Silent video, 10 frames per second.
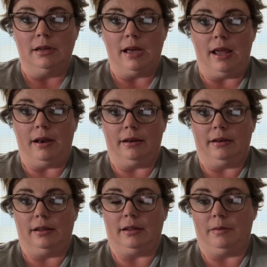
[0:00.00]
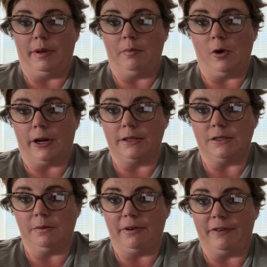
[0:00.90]
and a little bit more
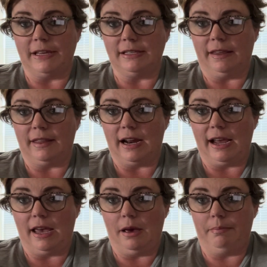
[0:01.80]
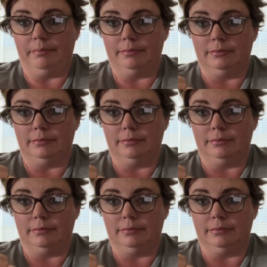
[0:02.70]
consumer facing than I am,